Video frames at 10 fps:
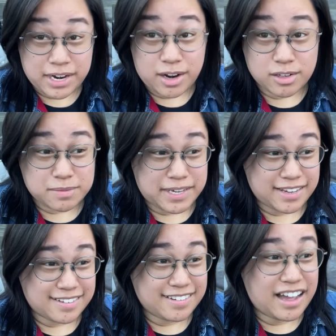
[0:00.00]
knows me,
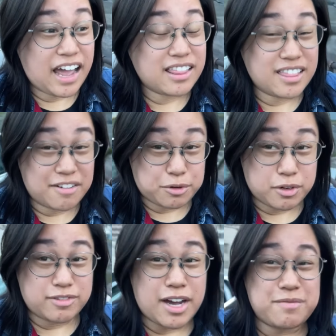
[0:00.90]
I love a
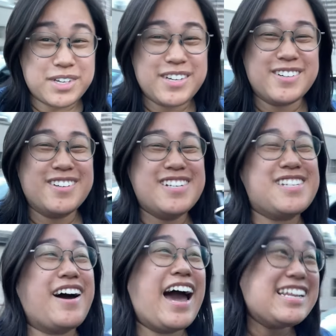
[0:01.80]
rooftop view.
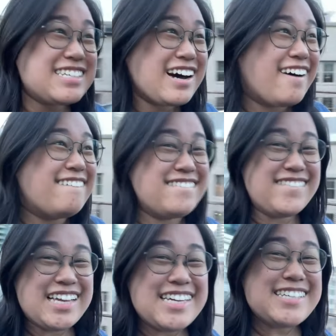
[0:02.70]
So I had to come
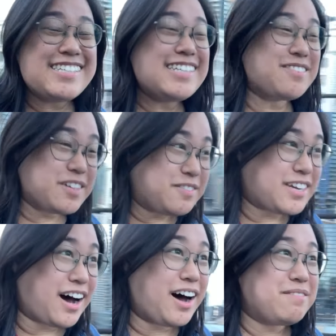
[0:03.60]
to the
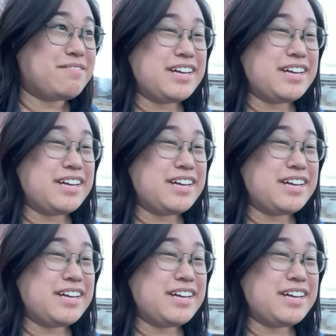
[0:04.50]
rooftop